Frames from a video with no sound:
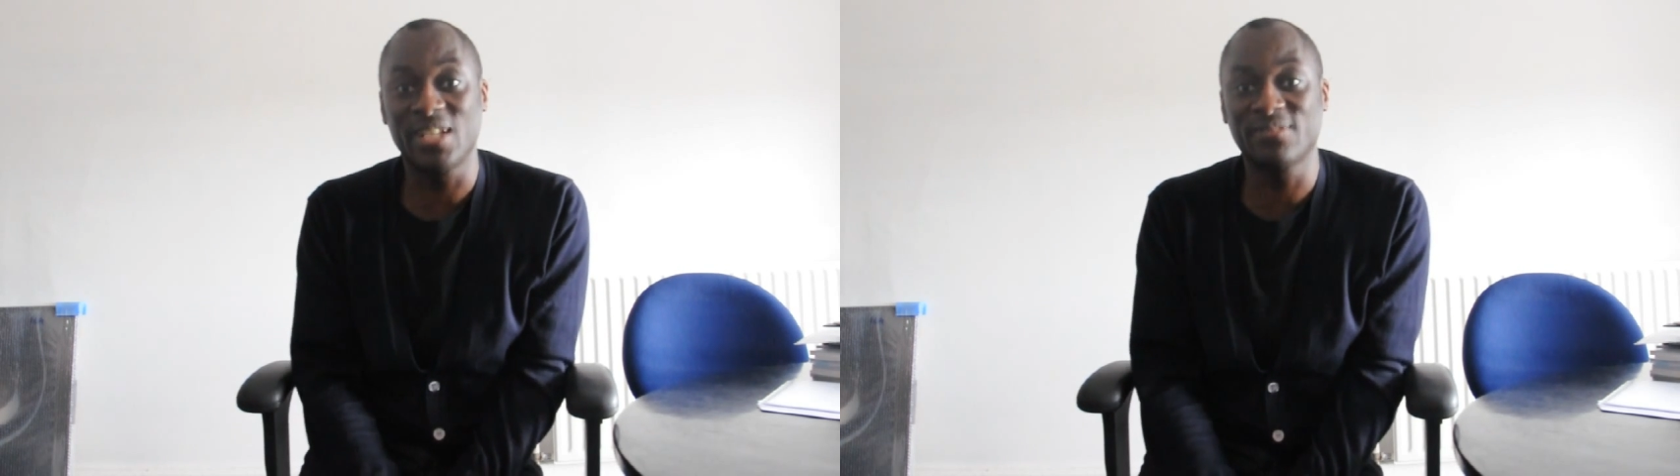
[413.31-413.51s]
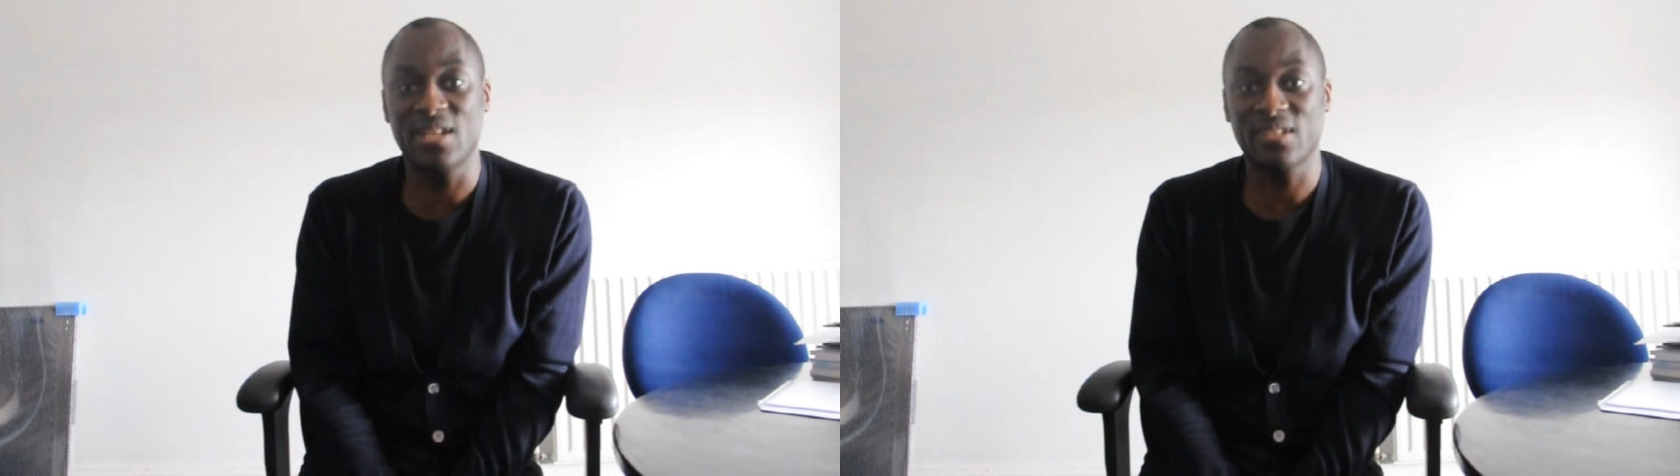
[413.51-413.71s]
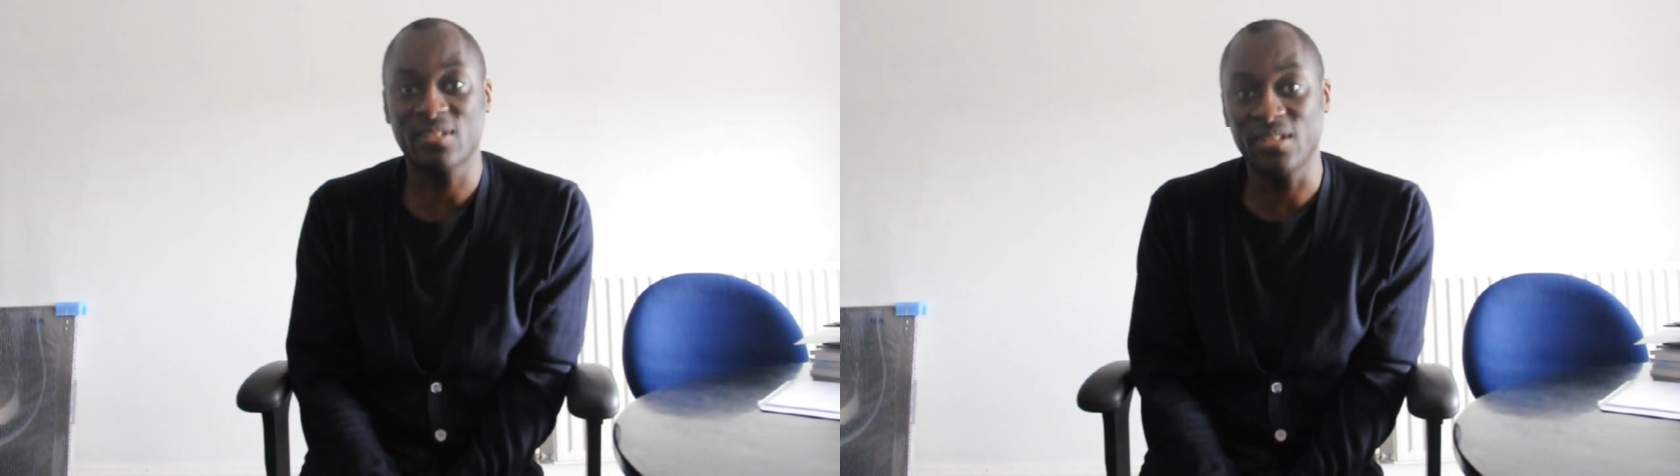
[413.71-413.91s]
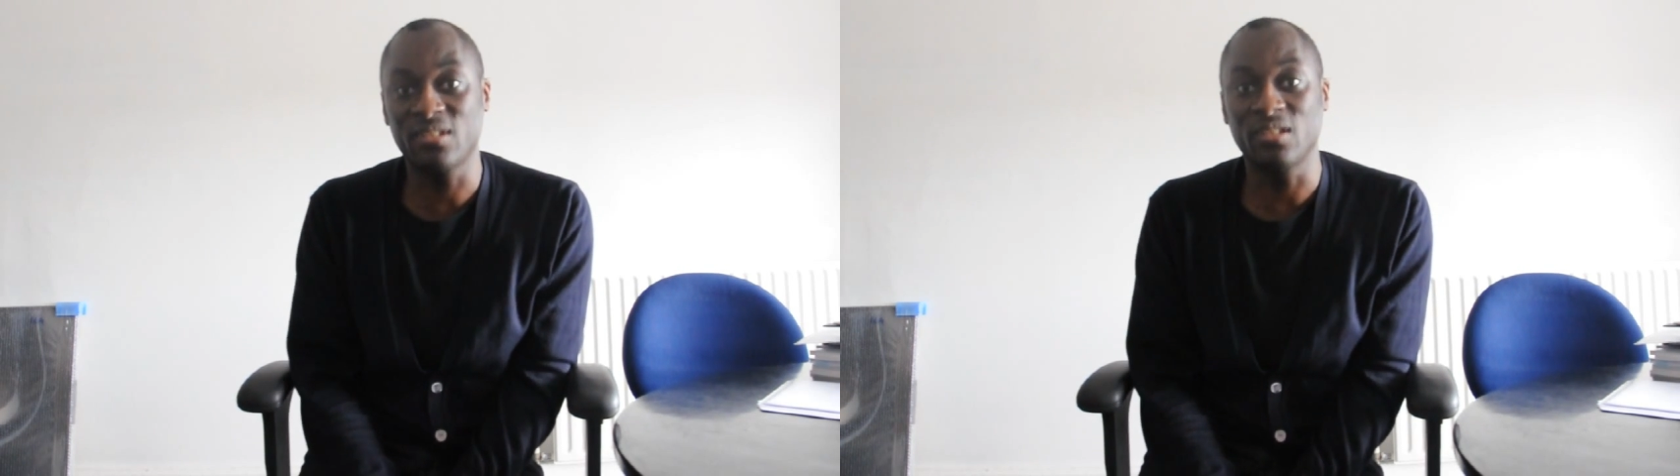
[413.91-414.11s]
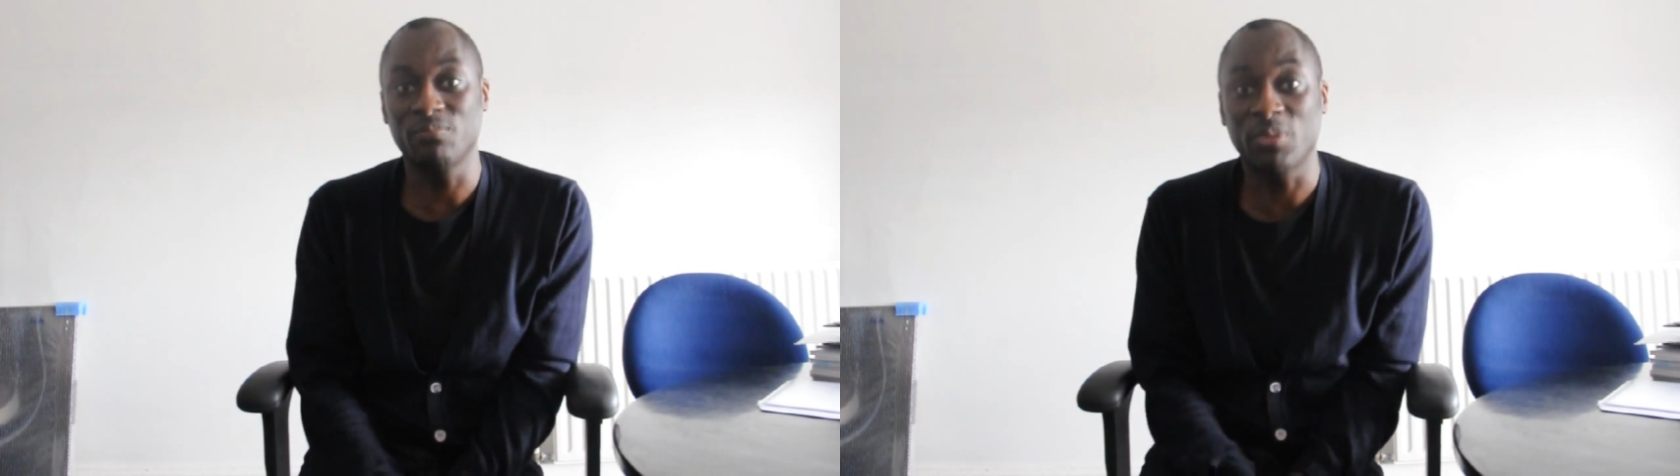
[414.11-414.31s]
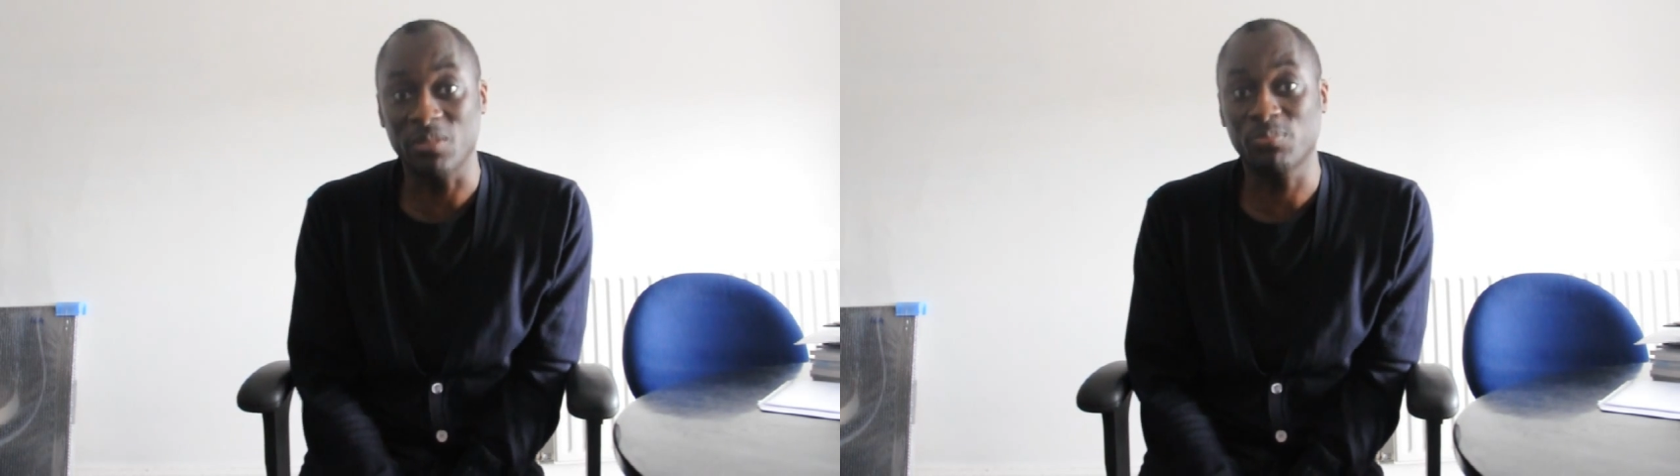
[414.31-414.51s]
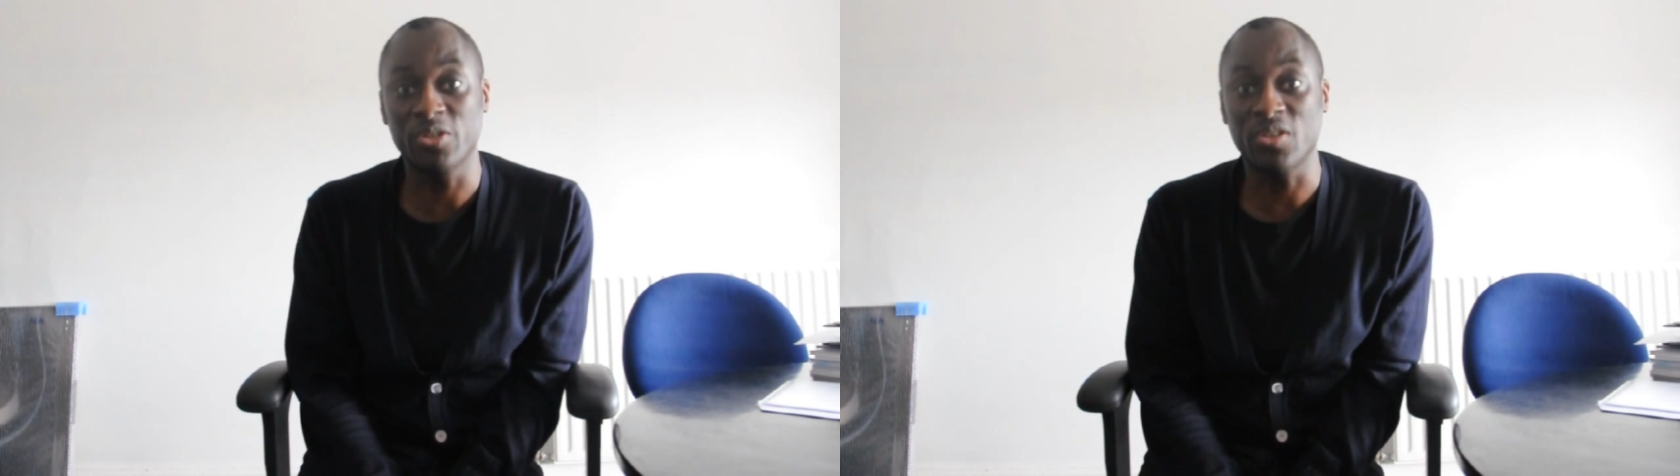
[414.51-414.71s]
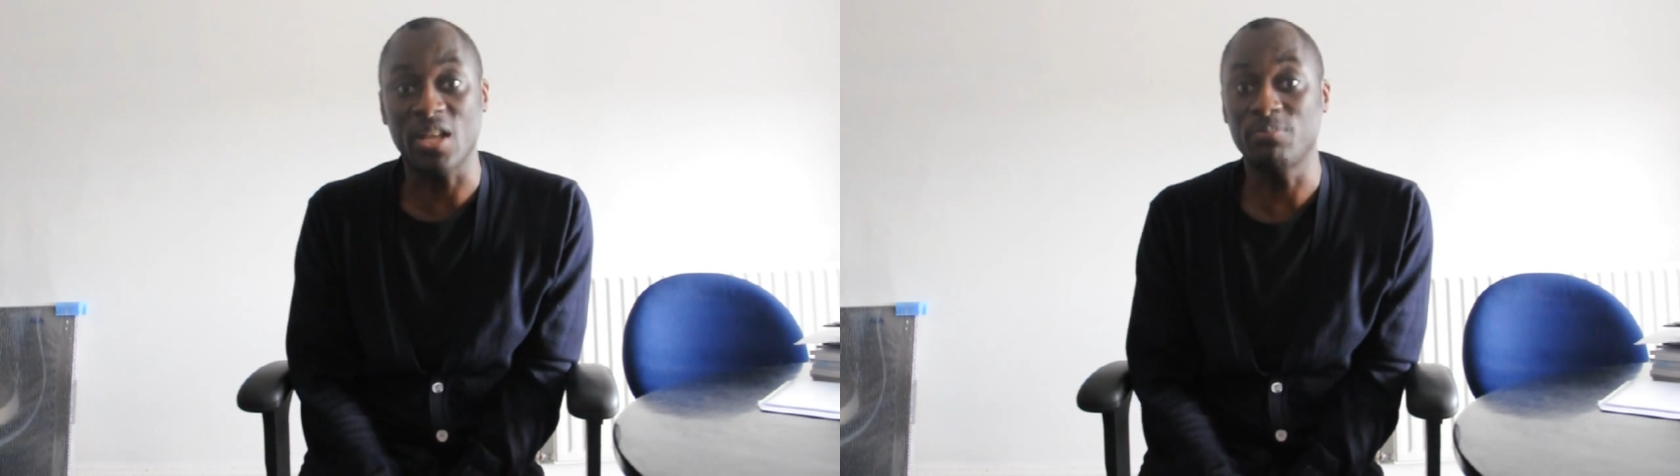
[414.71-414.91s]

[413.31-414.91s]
really excited by the project,